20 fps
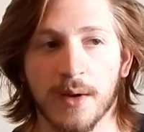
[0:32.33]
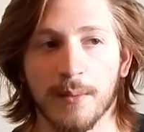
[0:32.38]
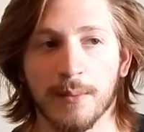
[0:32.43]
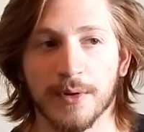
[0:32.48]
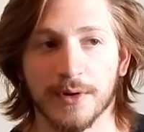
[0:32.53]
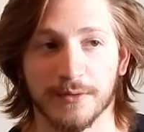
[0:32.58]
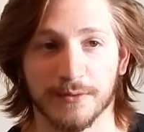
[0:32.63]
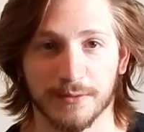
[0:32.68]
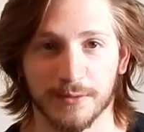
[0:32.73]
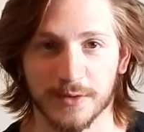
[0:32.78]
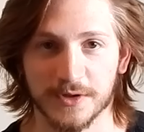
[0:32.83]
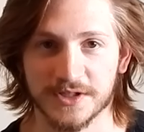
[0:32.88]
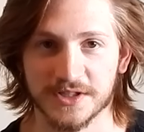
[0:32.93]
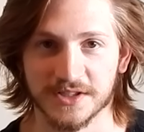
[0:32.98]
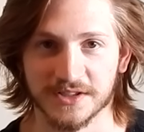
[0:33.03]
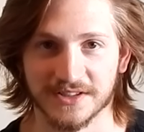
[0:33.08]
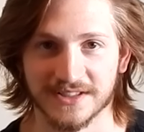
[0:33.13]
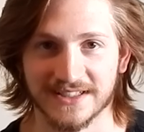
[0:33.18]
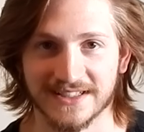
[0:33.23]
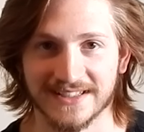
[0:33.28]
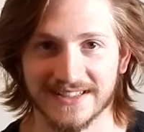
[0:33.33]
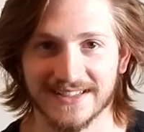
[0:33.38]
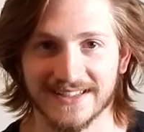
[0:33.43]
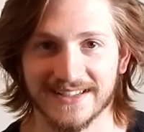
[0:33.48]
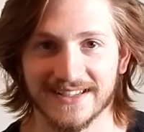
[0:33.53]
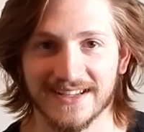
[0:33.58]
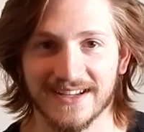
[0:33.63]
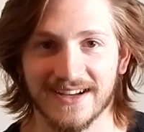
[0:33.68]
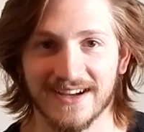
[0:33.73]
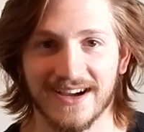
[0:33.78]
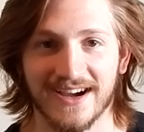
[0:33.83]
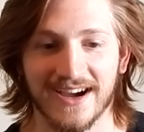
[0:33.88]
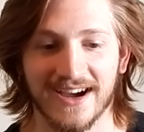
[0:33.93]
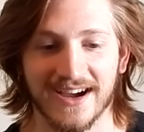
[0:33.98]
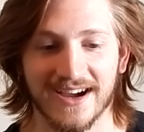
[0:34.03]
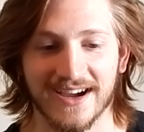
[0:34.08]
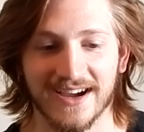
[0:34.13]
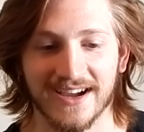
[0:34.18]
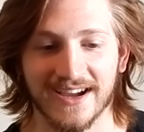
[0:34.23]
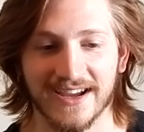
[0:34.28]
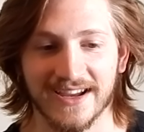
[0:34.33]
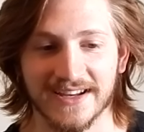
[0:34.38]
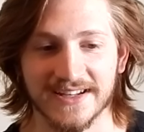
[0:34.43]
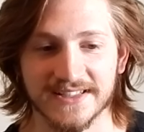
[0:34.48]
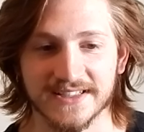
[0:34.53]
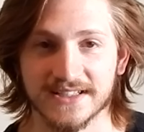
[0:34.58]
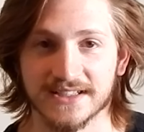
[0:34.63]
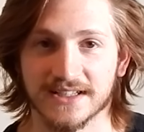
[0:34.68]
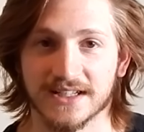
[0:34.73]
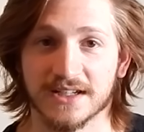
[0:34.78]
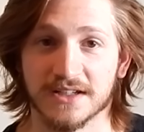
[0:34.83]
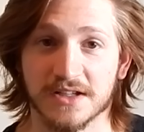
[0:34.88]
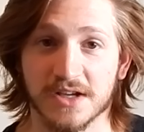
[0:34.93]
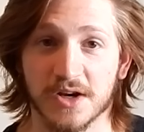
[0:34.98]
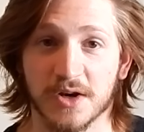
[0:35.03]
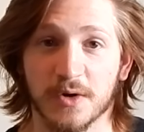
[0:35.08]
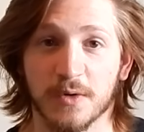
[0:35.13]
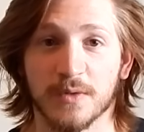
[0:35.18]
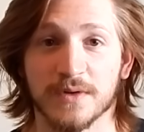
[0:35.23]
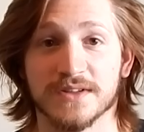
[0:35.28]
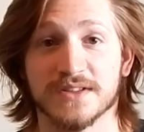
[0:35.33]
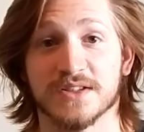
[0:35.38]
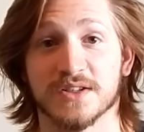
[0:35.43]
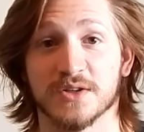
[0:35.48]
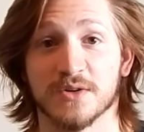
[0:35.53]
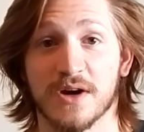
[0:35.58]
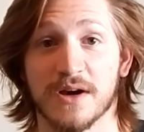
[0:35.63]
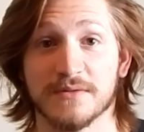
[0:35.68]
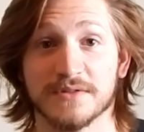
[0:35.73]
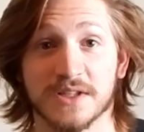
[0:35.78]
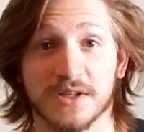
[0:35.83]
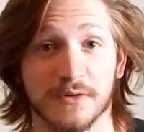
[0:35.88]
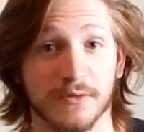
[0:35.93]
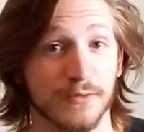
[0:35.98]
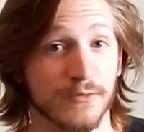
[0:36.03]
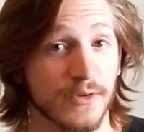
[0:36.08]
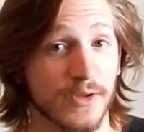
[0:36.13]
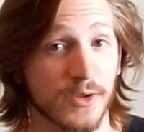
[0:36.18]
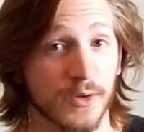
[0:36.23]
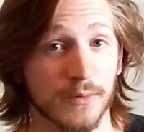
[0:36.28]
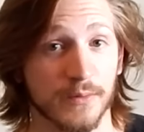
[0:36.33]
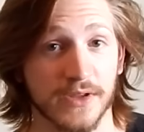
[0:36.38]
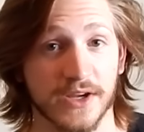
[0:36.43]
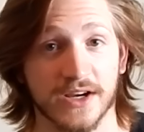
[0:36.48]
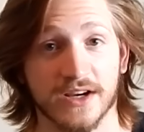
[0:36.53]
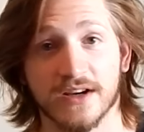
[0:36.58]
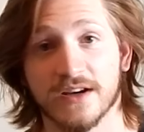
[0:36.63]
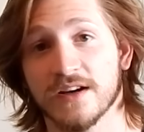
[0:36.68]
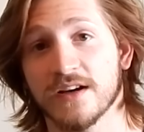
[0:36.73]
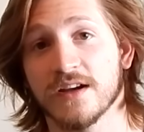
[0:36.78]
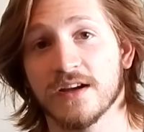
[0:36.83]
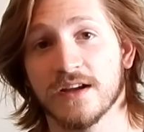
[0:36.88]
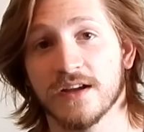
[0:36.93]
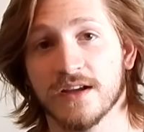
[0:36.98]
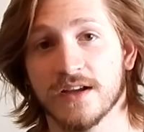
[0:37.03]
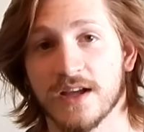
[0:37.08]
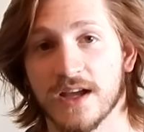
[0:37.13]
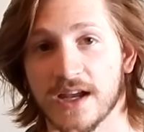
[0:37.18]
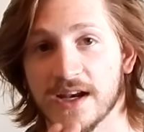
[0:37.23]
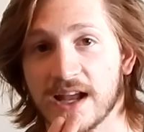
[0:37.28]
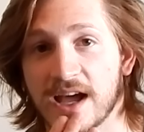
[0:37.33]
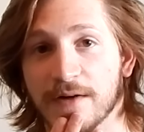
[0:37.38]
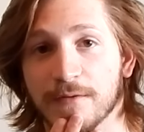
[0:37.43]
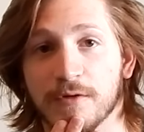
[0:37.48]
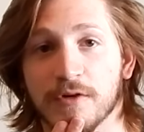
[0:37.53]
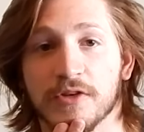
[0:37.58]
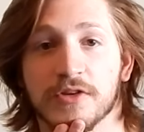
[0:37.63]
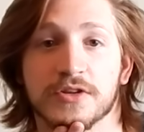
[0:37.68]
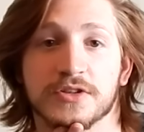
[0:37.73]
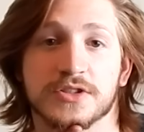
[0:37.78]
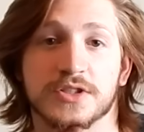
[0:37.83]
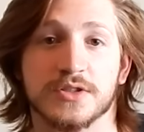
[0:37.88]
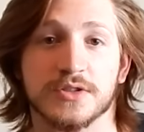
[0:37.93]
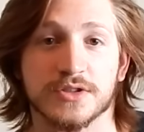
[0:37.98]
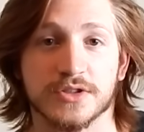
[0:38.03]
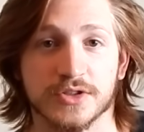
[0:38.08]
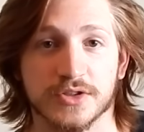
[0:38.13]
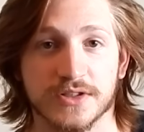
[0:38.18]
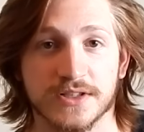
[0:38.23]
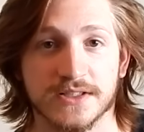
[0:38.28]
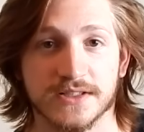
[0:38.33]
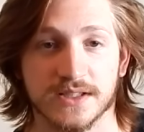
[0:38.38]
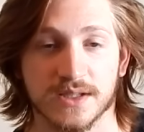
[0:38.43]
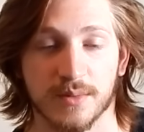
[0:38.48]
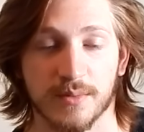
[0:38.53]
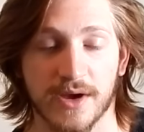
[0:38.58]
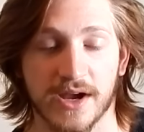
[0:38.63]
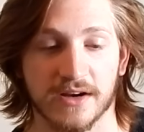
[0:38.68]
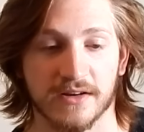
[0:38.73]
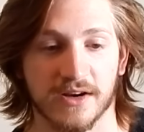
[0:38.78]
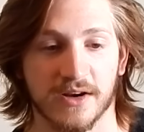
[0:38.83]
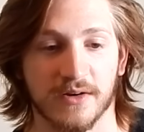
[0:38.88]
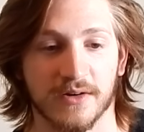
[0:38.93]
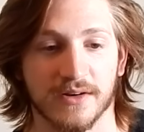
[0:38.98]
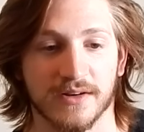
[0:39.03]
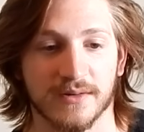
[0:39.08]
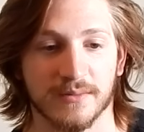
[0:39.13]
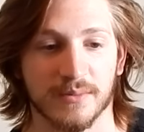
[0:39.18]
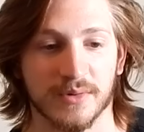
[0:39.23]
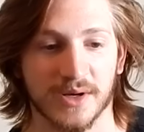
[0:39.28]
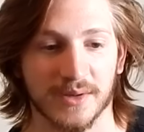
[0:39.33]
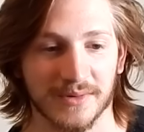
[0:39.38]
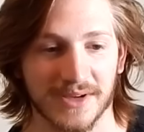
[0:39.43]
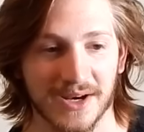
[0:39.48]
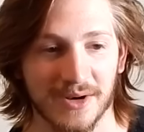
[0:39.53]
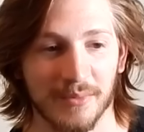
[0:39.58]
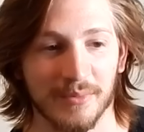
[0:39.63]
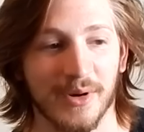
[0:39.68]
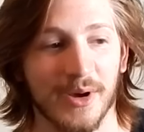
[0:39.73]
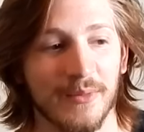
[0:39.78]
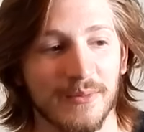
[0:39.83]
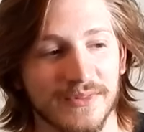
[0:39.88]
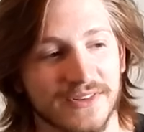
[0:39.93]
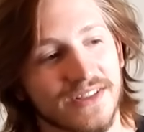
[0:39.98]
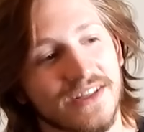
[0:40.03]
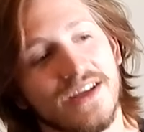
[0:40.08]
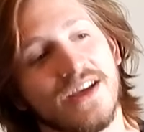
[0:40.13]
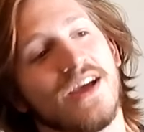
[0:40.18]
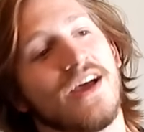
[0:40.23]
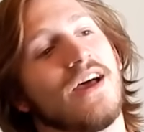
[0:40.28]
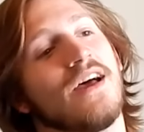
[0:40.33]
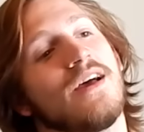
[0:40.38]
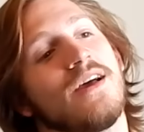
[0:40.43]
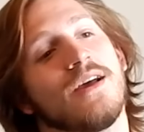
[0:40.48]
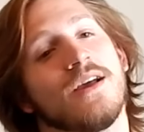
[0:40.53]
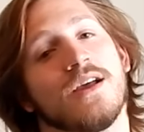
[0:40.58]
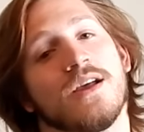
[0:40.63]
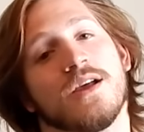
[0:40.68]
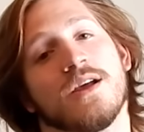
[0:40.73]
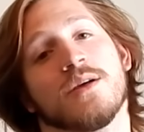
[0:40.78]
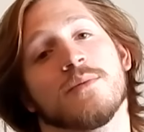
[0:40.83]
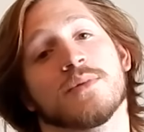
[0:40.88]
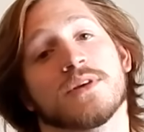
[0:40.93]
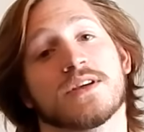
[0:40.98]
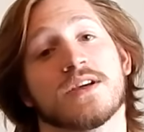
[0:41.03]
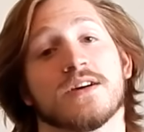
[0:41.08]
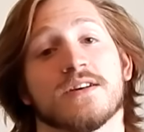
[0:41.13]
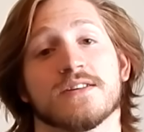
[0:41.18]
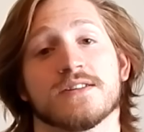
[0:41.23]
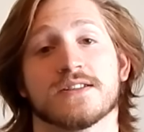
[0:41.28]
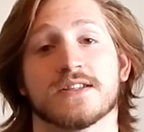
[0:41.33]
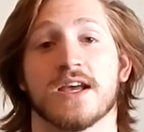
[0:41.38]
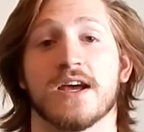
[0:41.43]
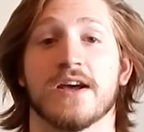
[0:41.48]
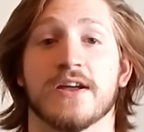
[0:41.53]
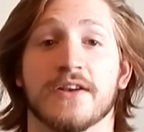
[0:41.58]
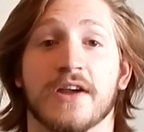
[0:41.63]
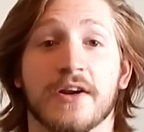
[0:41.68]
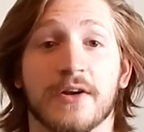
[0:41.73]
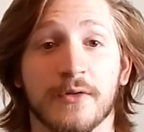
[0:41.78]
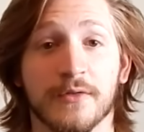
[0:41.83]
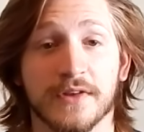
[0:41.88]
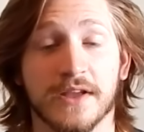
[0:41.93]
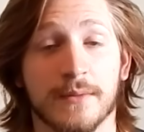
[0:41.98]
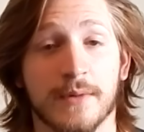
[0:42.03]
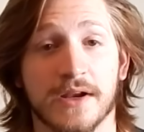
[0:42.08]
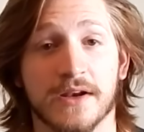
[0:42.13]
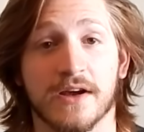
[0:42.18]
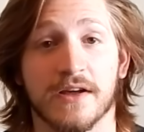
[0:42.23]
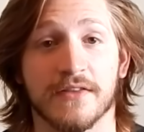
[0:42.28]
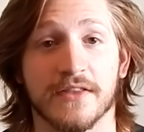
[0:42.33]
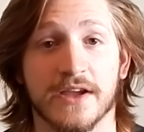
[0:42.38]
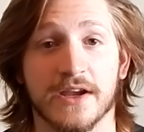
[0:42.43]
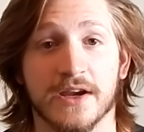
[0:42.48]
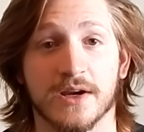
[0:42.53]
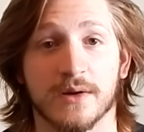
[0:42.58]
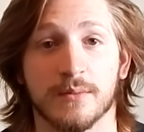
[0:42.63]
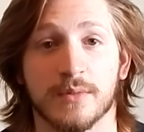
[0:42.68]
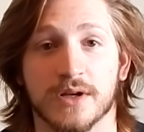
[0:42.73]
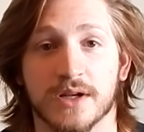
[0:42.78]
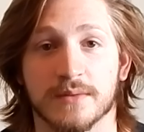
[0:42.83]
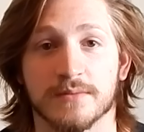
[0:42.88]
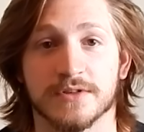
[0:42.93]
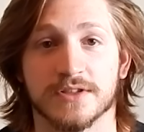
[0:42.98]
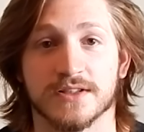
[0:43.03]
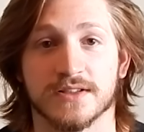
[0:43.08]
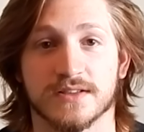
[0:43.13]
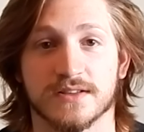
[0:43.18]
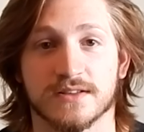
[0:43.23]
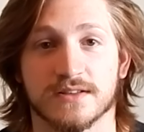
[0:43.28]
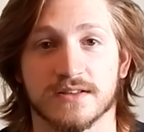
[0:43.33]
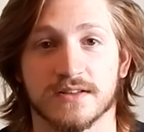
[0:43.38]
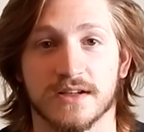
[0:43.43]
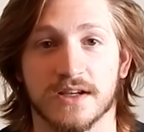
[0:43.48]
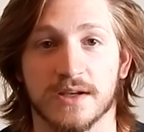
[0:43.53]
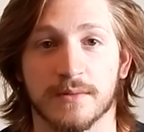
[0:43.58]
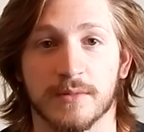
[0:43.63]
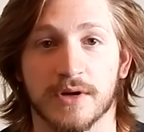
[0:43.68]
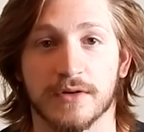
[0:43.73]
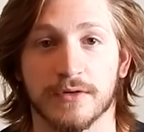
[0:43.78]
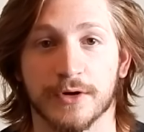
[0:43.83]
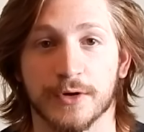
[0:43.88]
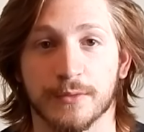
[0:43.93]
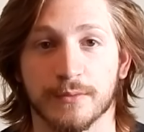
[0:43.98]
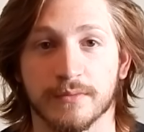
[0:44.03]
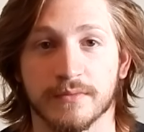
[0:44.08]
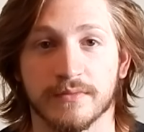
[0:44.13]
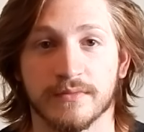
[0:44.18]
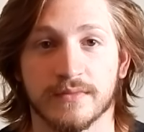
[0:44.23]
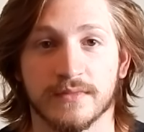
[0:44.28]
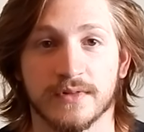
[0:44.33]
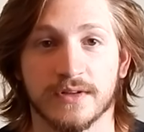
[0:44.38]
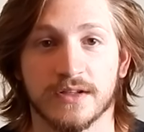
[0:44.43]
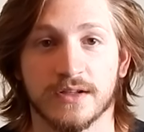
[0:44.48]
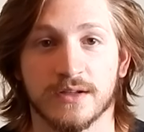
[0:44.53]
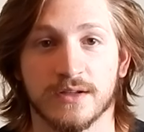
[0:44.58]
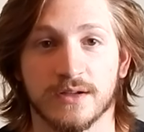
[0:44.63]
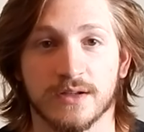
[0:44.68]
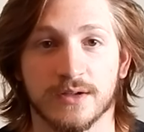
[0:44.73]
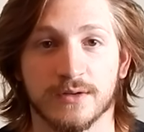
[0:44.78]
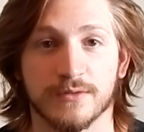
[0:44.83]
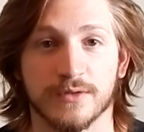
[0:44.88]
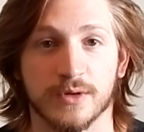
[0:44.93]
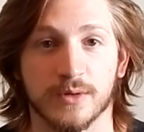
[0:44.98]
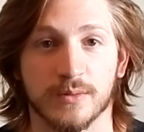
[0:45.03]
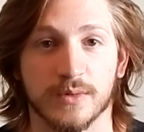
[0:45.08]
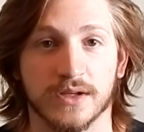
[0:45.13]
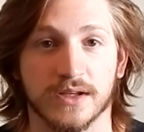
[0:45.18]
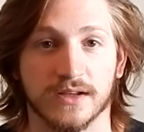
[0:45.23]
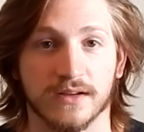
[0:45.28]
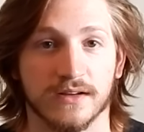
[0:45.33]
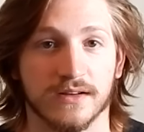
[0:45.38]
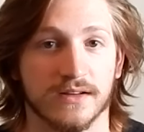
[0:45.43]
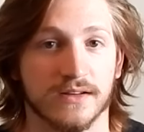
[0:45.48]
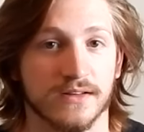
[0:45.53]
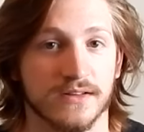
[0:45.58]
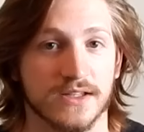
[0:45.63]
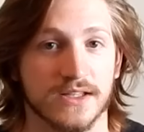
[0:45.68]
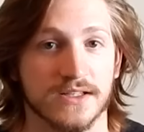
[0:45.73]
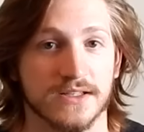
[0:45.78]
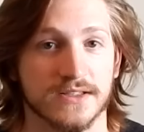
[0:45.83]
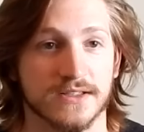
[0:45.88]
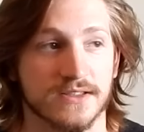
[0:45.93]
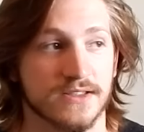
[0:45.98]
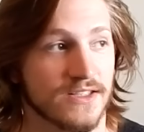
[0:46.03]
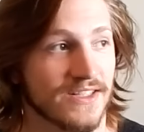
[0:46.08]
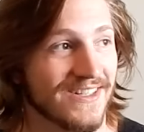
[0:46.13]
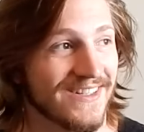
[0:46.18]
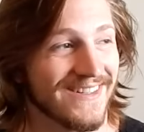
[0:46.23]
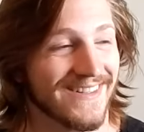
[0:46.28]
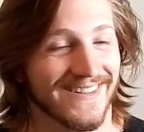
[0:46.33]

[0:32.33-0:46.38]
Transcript: But unfortunately, I didn't get to go, so I was going to film there and have one of those huge trees in the background, but I'm kind of bummed because not only am I not there, but I'm just in my room filming this.